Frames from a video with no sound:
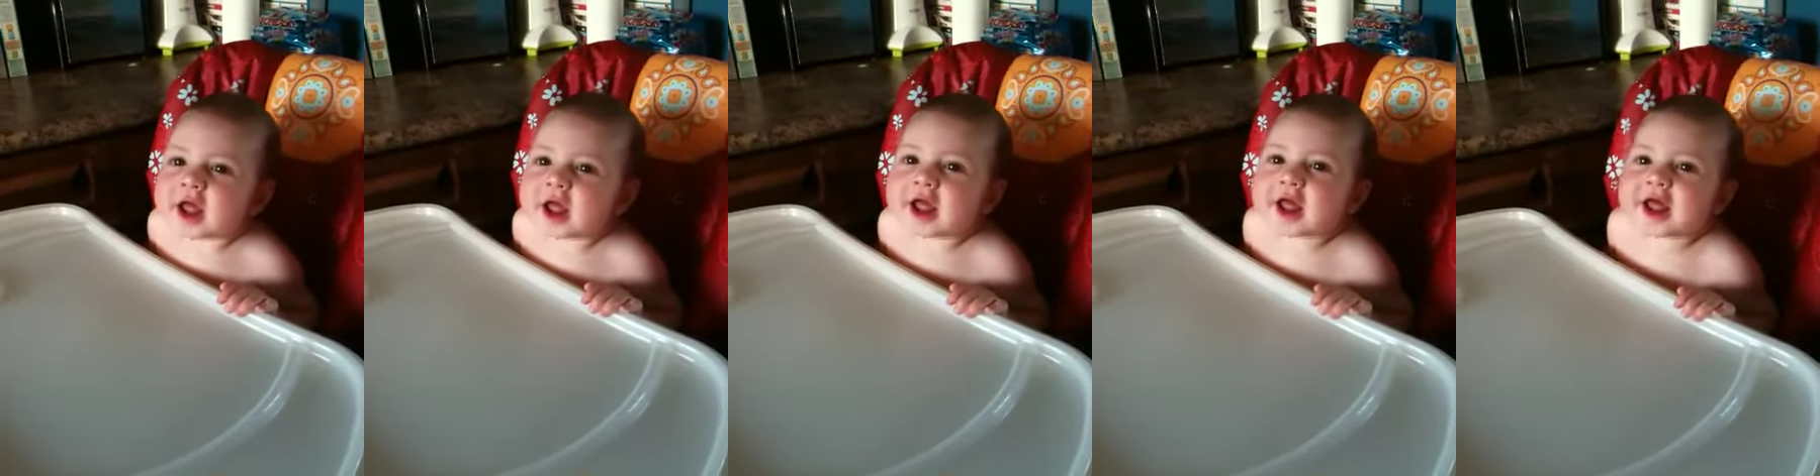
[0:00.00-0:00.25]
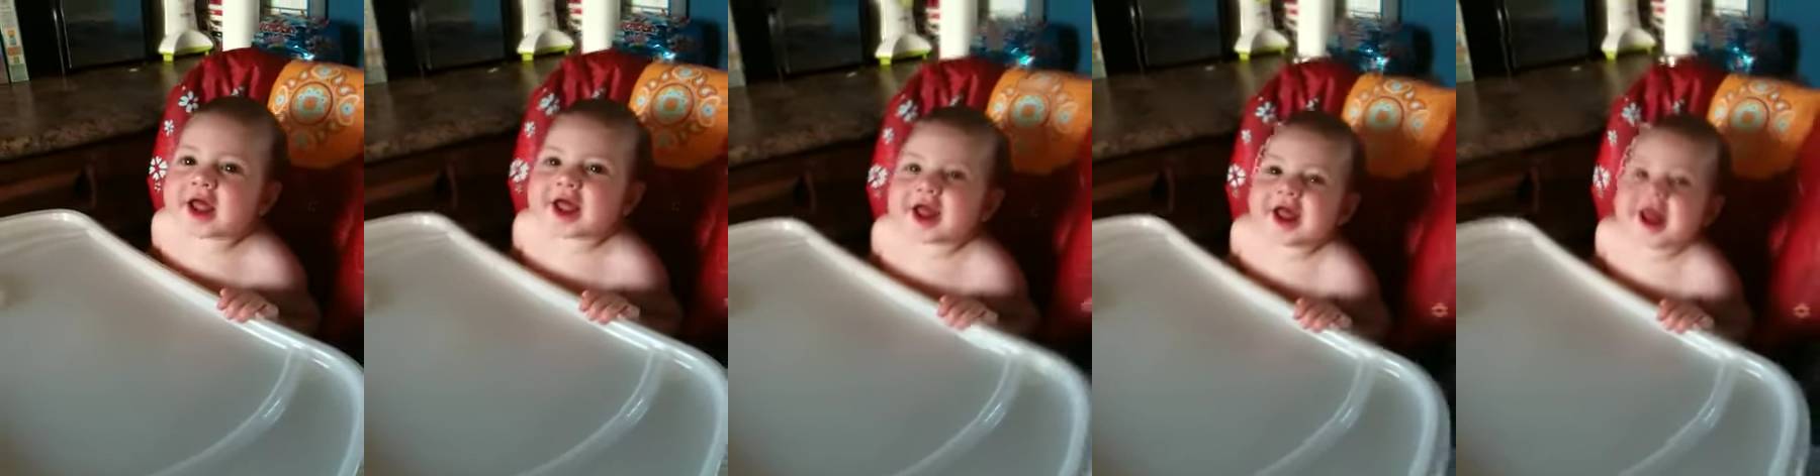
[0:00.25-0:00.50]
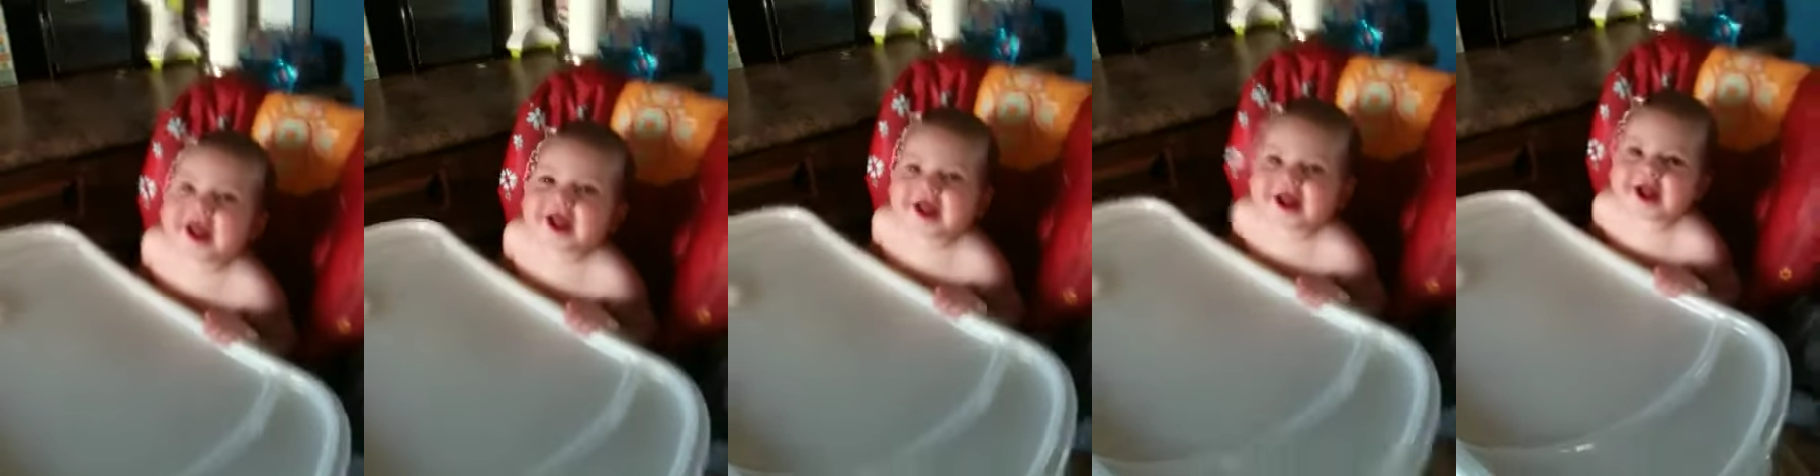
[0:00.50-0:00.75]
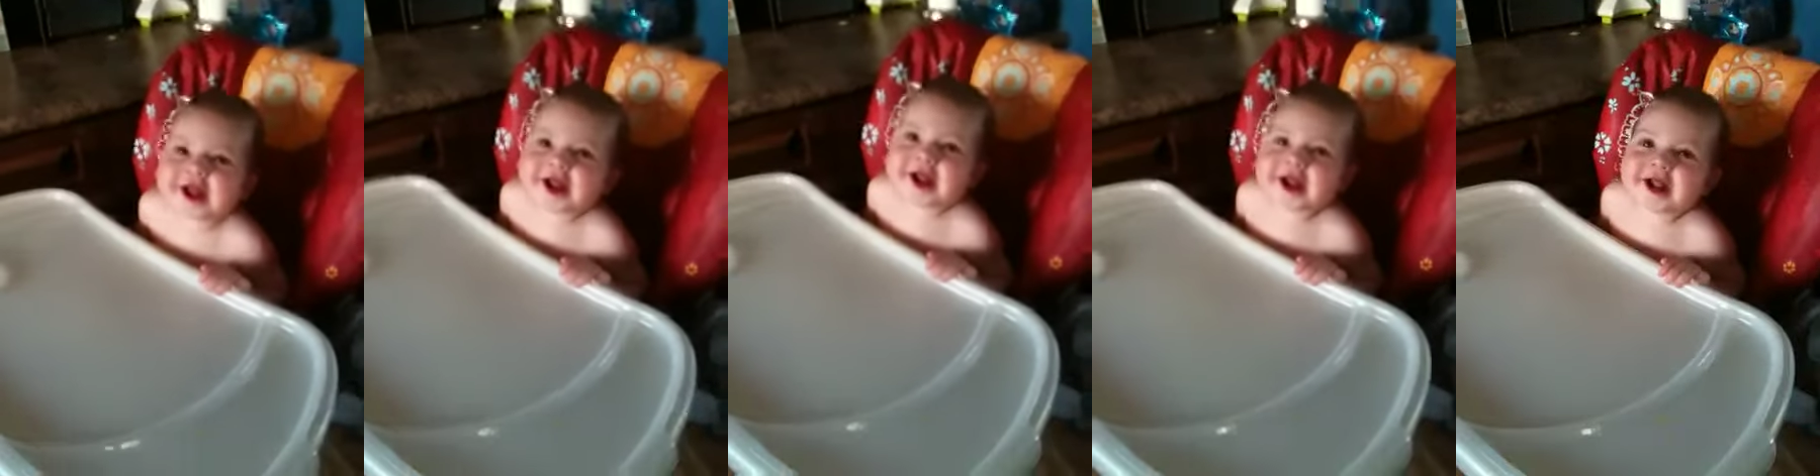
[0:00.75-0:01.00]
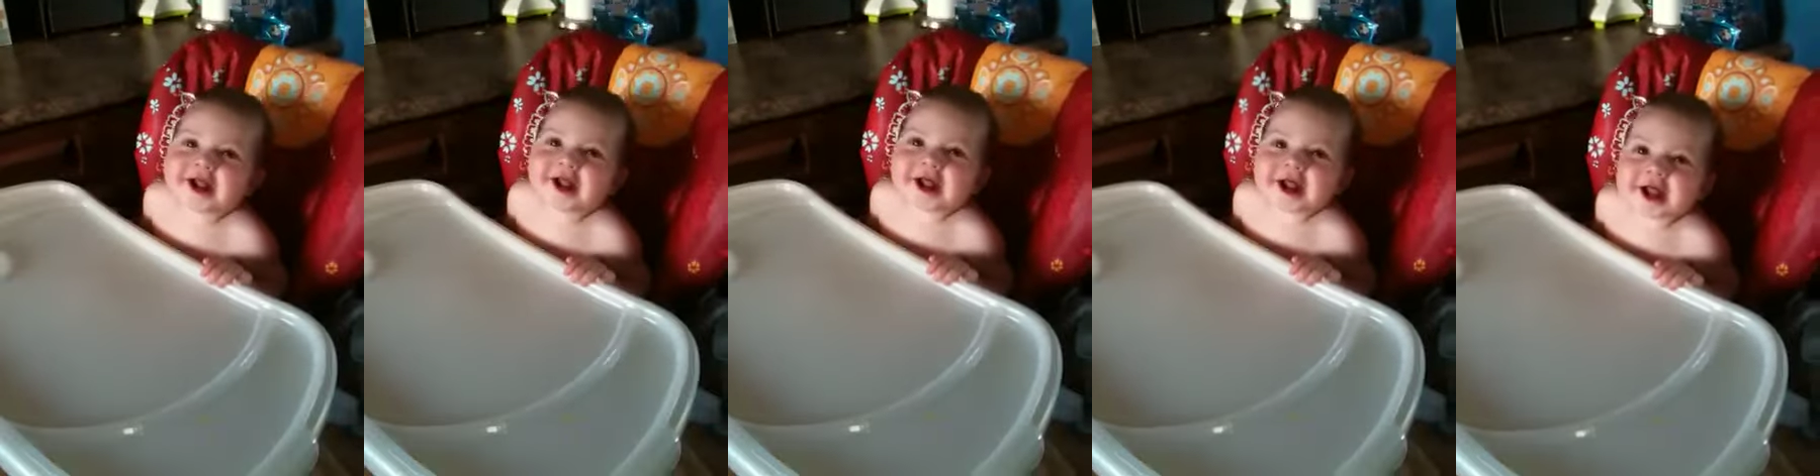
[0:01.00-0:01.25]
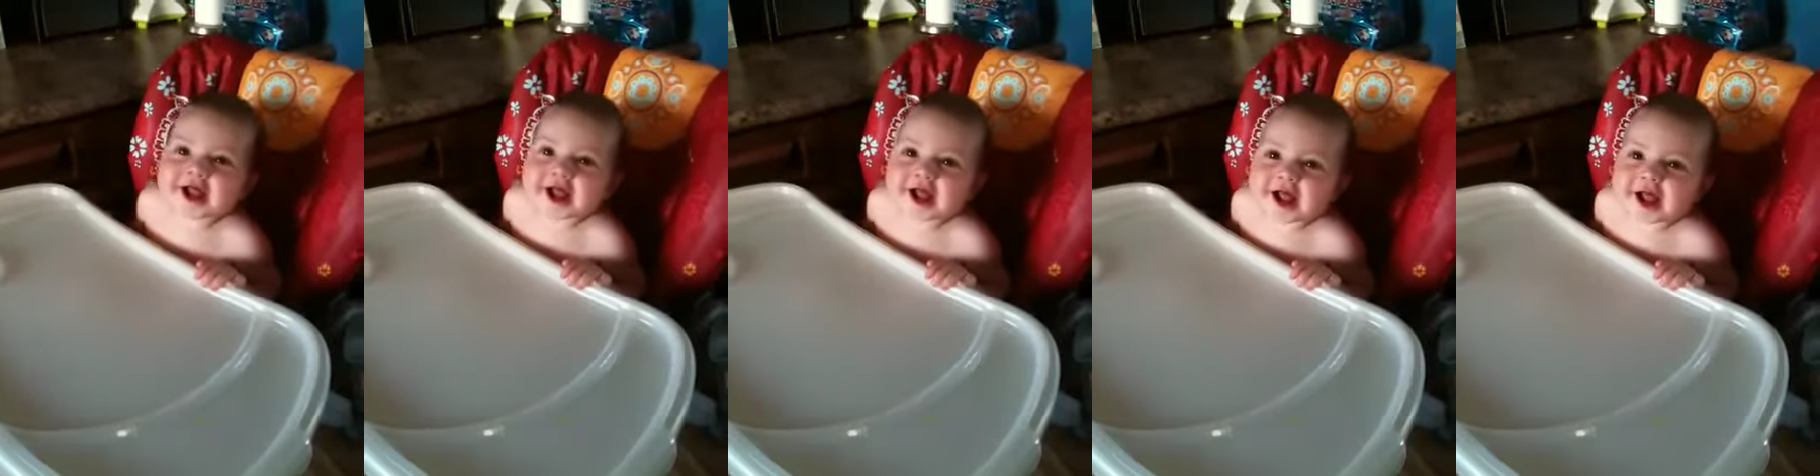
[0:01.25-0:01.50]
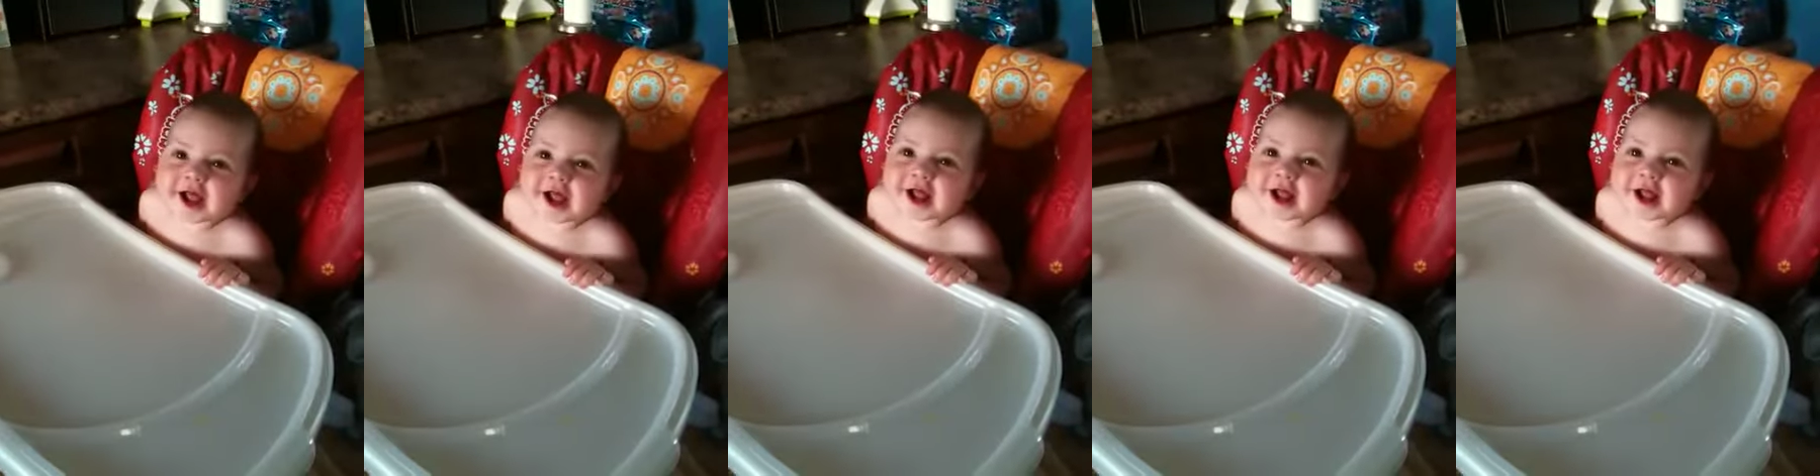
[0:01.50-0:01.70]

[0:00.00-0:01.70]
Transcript: Eh. Old MacDonald